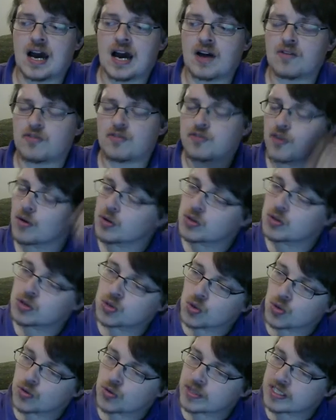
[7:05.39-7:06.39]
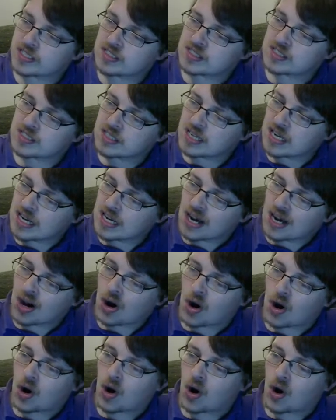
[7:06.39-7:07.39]
folk stories
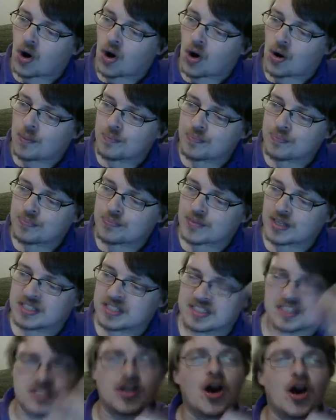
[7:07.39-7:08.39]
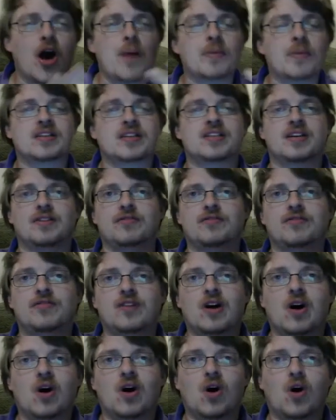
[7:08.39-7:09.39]
are determinative
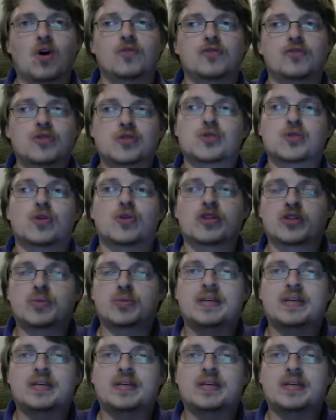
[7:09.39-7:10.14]
of the stories